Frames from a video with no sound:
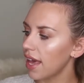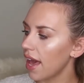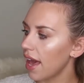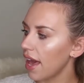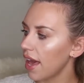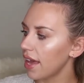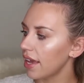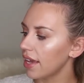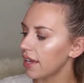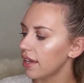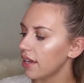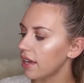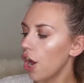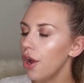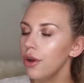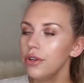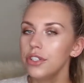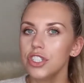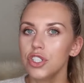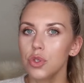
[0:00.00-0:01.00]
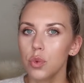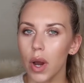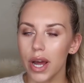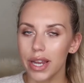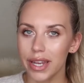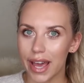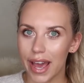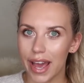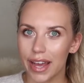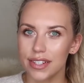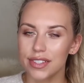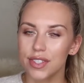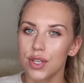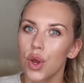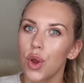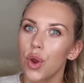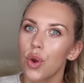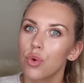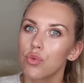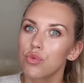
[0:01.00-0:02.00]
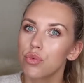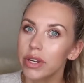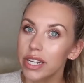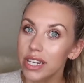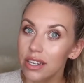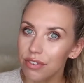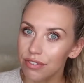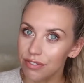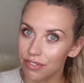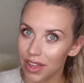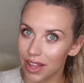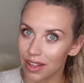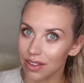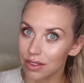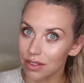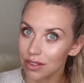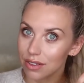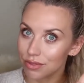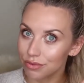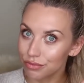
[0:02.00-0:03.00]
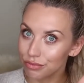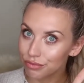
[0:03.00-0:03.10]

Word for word: a eau de toilette refill